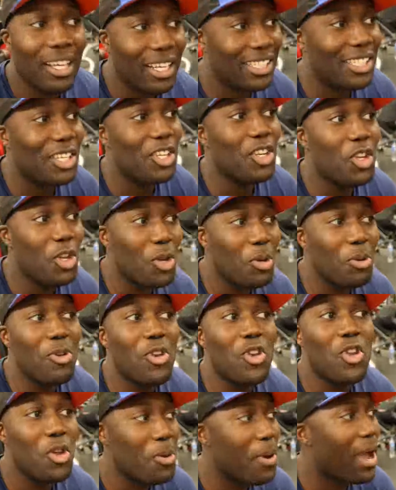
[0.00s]
It's a
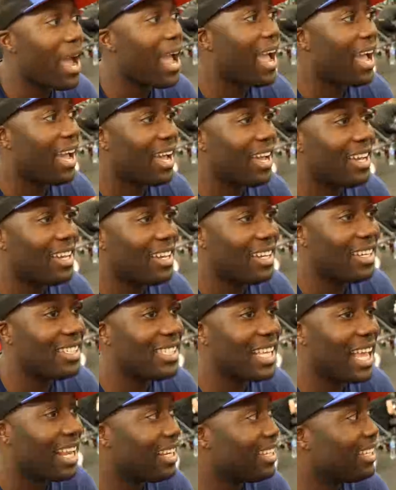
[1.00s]
new hat.
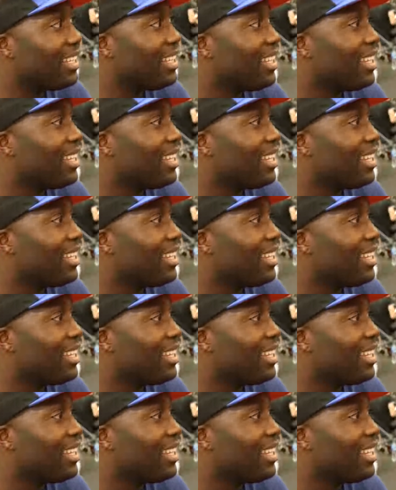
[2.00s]
Exactly.